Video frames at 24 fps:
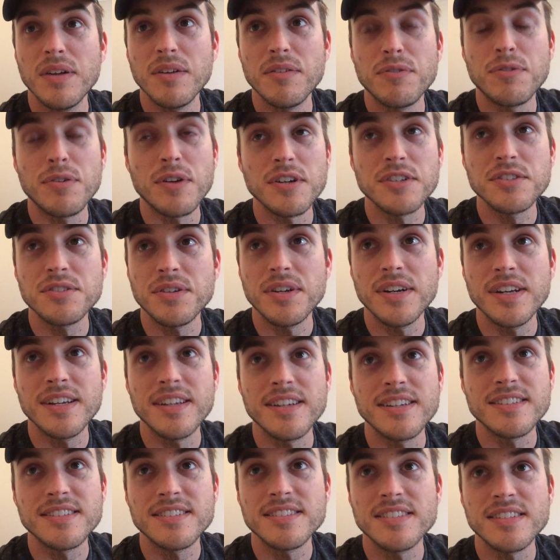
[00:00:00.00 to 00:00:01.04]

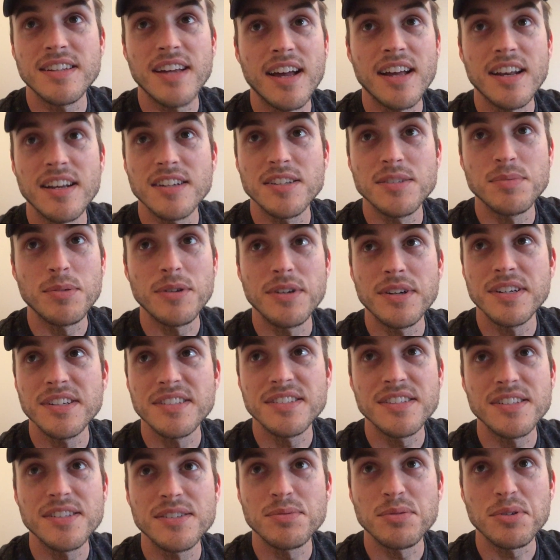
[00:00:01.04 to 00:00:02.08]
frustrating, sad
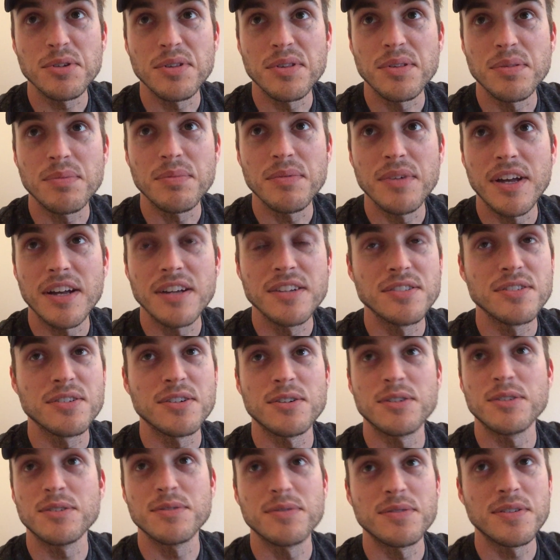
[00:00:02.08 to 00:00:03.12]
experiences with
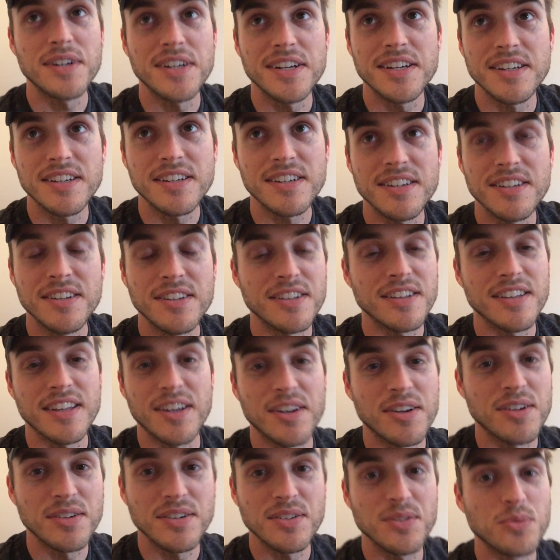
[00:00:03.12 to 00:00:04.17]
ex-girlfriend,
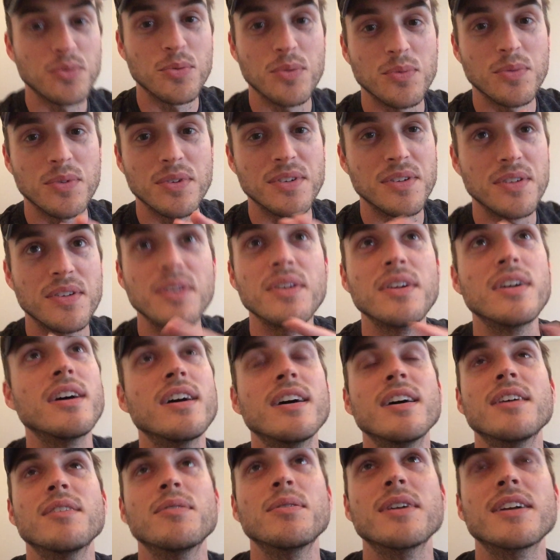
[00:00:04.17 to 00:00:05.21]
like,
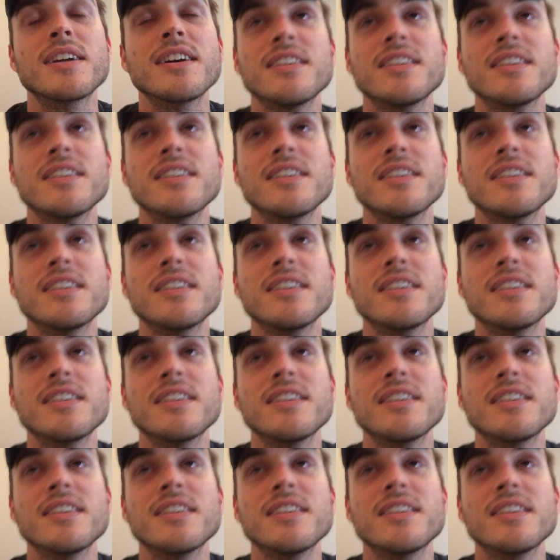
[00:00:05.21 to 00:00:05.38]
what